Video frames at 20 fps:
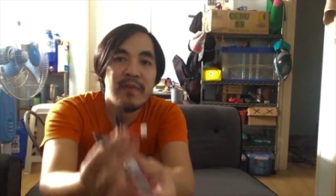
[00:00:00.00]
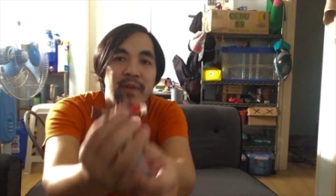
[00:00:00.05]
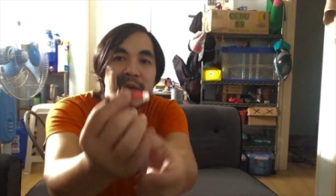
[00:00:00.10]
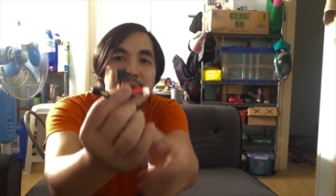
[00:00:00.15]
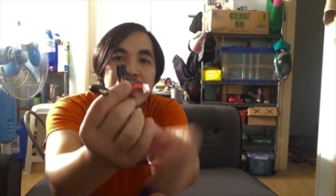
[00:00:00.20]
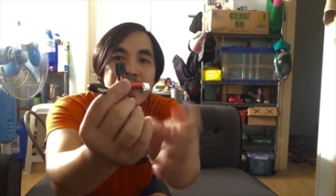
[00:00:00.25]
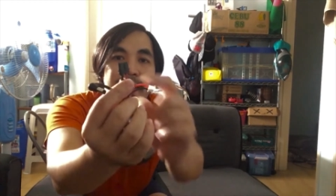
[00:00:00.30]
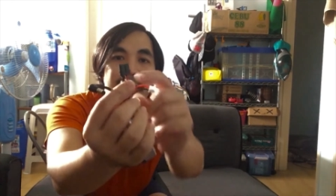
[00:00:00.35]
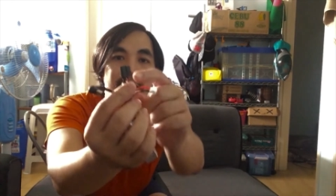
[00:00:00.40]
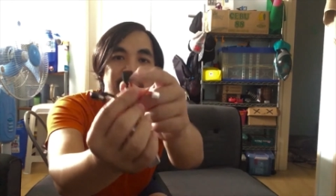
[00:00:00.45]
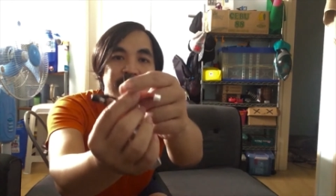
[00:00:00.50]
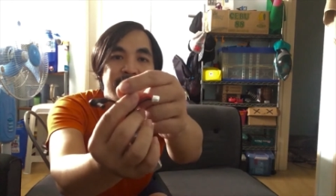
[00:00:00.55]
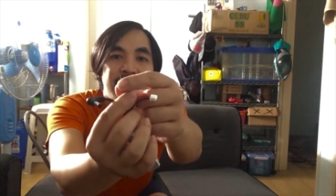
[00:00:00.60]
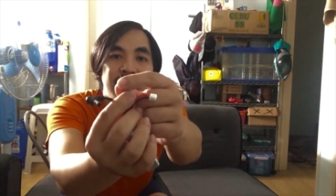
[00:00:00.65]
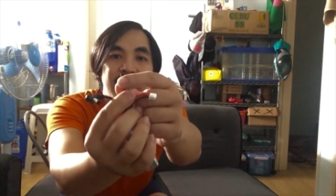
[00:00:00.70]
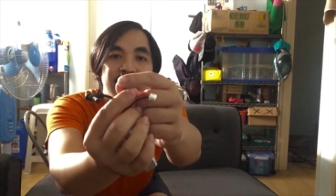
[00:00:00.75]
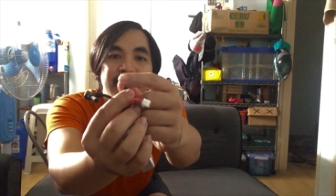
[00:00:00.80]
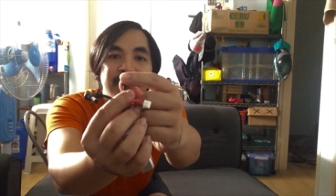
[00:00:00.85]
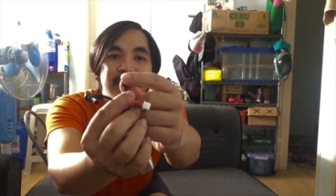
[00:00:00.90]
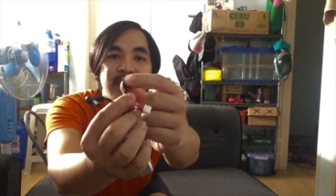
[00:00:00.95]
It has an
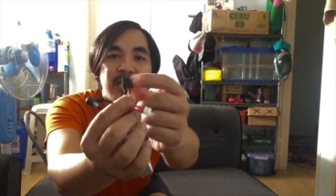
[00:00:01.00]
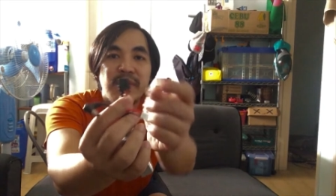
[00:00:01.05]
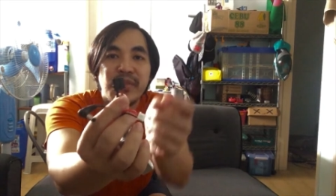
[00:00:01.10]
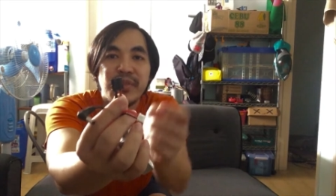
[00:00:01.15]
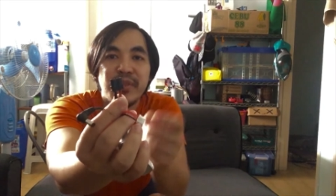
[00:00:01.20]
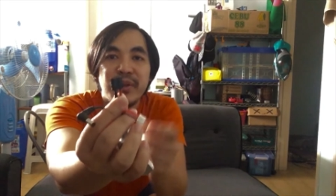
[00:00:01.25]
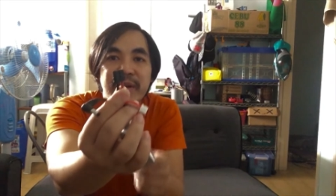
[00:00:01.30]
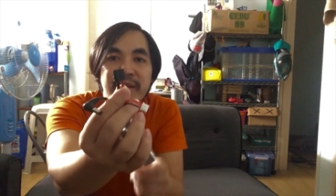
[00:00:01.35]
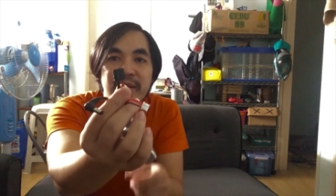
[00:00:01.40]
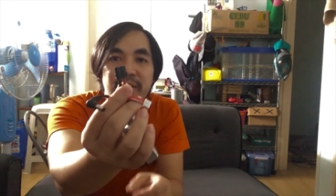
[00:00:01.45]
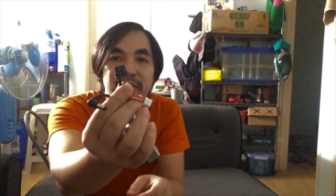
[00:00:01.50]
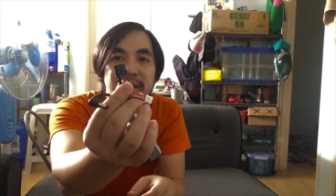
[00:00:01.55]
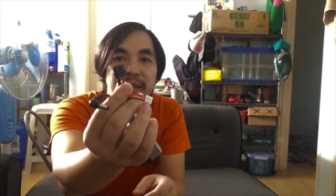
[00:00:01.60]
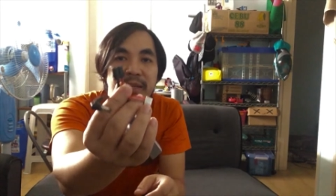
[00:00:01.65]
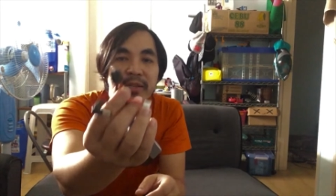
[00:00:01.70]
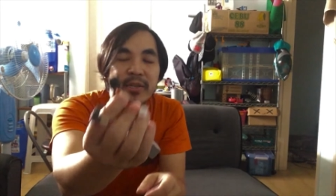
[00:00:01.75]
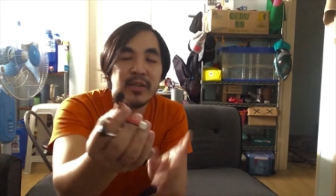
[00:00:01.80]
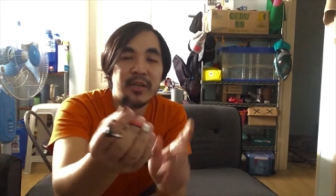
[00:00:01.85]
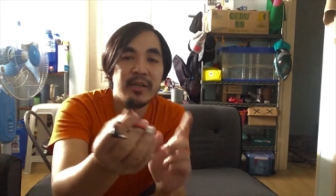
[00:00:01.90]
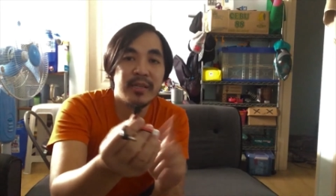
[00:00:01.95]
XT30 connector.
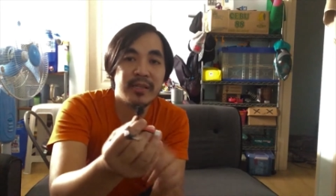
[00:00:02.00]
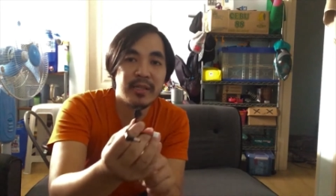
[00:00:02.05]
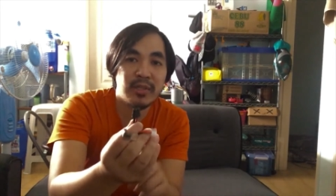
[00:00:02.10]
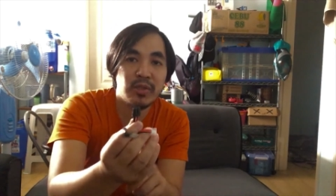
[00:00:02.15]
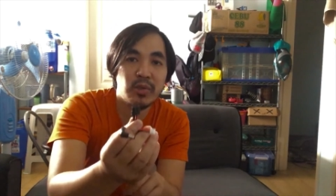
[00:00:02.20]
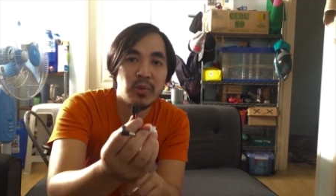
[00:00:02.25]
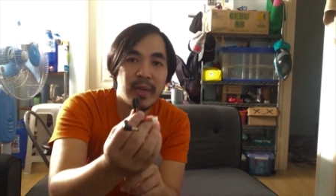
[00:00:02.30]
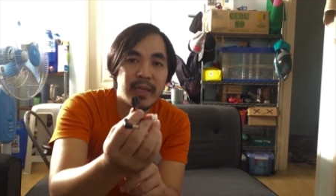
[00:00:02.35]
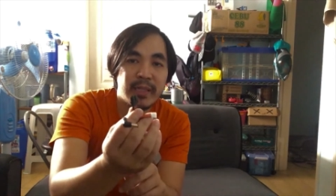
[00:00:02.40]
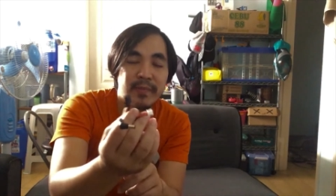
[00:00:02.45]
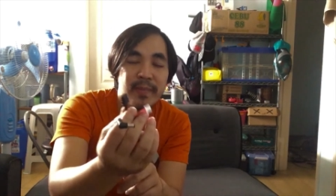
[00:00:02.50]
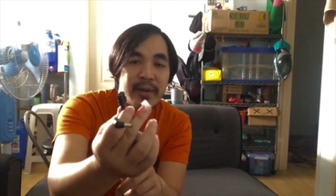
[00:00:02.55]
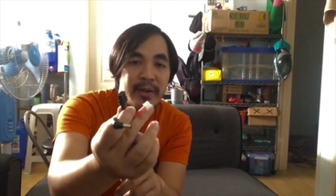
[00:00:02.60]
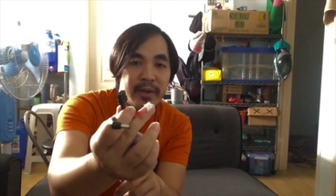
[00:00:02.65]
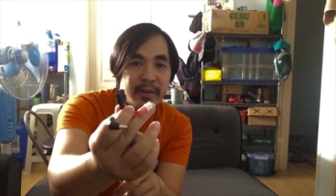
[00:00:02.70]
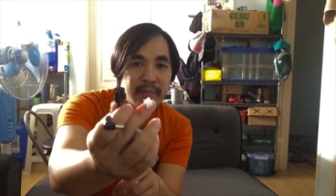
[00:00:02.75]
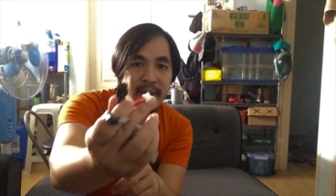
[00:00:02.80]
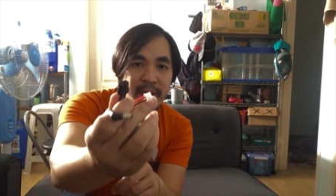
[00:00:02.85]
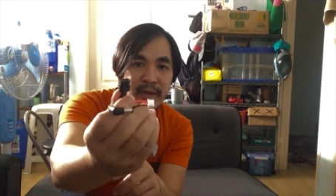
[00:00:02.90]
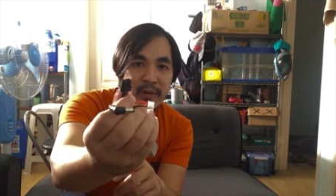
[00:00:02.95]
This is a 2S battery, by
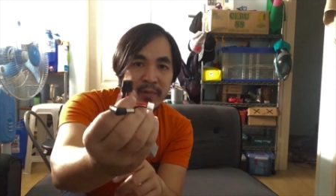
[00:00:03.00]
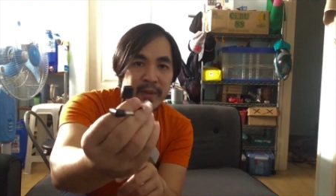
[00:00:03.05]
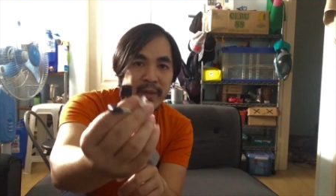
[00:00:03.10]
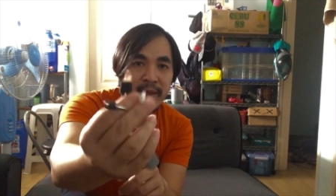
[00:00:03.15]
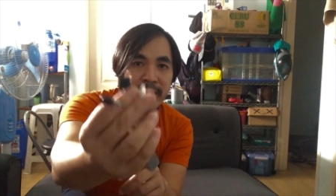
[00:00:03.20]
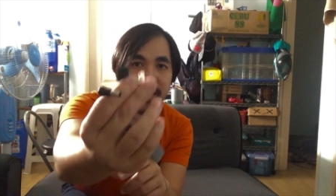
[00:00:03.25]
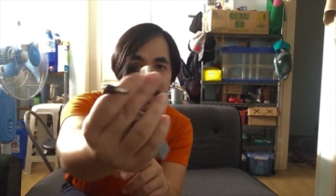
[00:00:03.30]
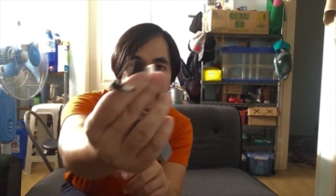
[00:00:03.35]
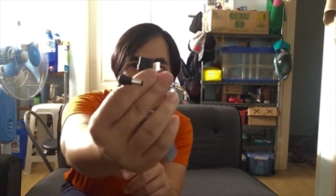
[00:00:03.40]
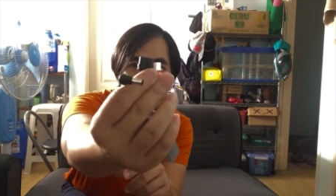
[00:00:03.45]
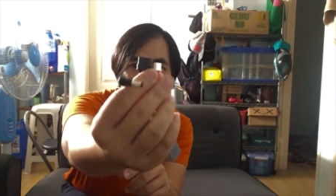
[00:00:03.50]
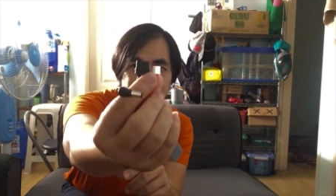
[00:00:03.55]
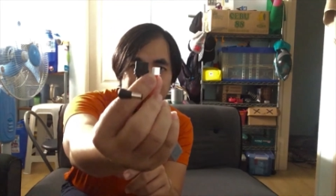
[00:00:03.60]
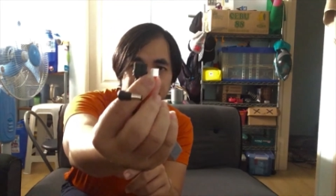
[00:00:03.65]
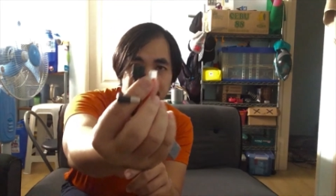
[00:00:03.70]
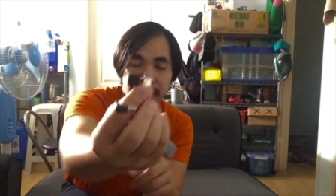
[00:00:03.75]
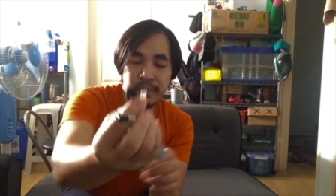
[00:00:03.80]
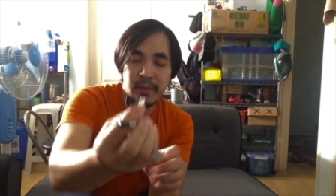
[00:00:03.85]
the way, and a balance plug.